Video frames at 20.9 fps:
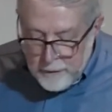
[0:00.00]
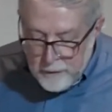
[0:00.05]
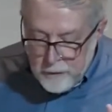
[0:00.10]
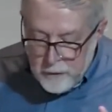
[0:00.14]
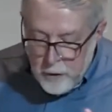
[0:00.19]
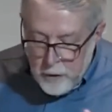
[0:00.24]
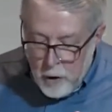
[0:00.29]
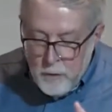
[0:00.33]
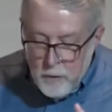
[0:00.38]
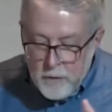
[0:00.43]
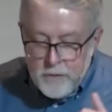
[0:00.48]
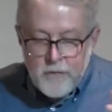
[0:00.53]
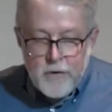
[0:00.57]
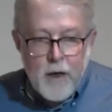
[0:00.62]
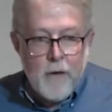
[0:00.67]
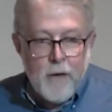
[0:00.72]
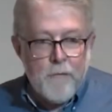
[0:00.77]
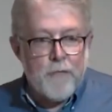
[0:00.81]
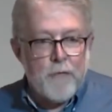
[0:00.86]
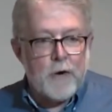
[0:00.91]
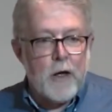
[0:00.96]
and show his
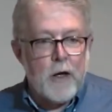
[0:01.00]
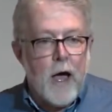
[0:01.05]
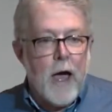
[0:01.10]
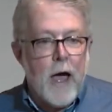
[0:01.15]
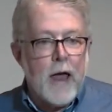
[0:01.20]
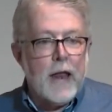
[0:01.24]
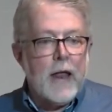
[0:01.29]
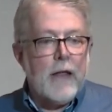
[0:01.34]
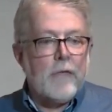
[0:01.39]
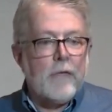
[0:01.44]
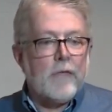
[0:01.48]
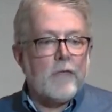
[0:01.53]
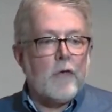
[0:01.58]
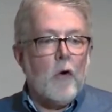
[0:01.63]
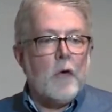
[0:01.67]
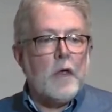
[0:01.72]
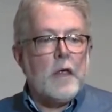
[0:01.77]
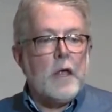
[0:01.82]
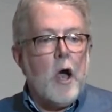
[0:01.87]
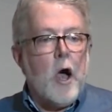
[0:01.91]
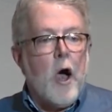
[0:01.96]
love for God, and
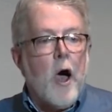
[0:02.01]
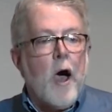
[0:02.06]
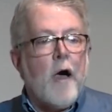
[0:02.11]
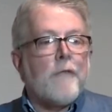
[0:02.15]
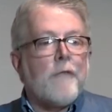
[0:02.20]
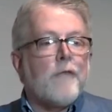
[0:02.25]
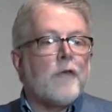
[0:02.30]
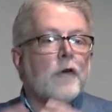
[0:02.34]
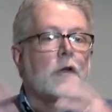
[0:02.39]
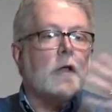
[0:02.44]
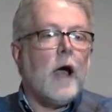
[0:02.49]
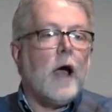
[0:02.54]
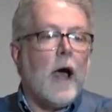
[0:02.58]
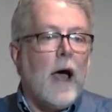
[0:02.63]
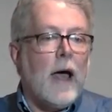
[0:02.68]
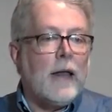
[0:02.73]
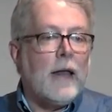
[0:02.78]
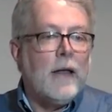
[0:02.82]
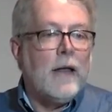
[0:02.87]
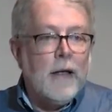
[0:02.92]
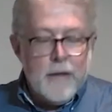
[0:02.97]
so he offered
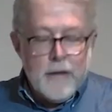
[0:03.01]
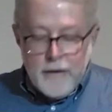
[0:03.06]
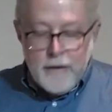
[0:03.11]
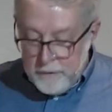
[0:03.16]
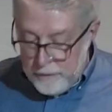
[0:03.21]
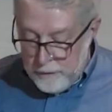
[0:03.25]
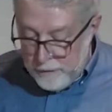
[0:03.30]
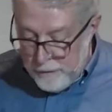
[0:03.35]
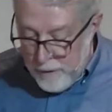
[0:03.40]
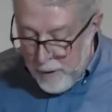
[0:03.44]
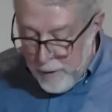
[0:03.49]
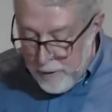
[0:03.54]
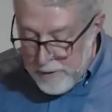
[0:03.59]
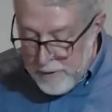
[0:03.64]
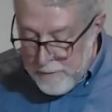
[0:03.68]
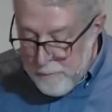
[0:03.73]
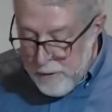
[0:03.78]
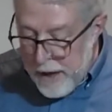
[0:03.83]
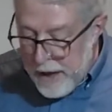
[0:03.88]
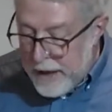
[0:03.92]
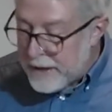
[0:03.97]
God his very
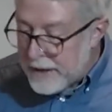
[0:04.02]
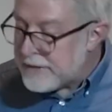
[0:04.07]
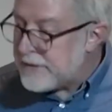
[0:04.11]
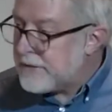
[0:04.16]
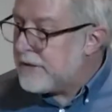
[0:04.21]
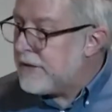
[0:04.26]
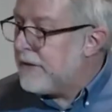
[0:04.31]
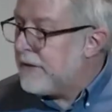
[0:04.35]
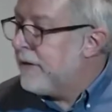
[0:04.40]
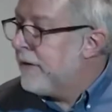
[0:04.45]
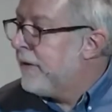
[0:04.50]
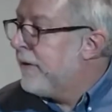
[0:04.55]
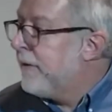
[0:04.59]
best.